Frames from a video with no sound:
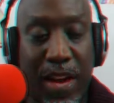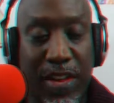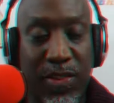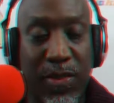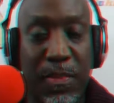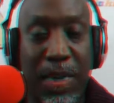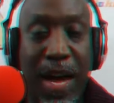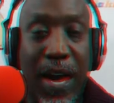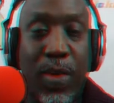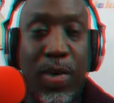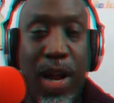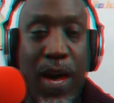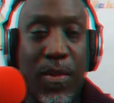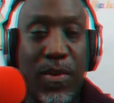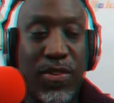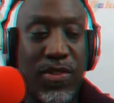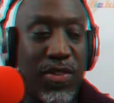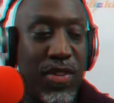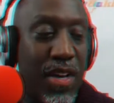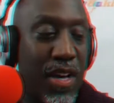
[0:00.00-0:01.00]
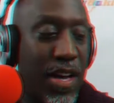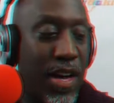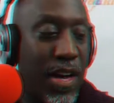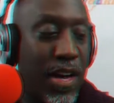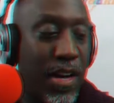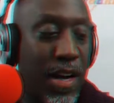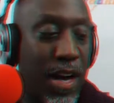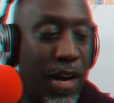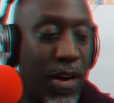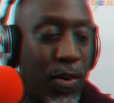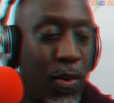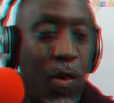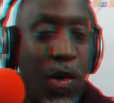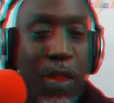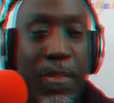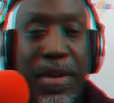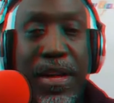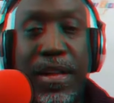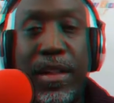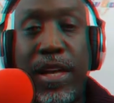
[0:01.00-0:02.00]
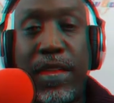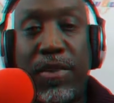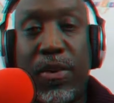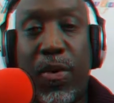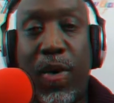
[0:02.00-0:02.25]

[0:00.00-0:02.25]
So back when I was growing up in Cleveland,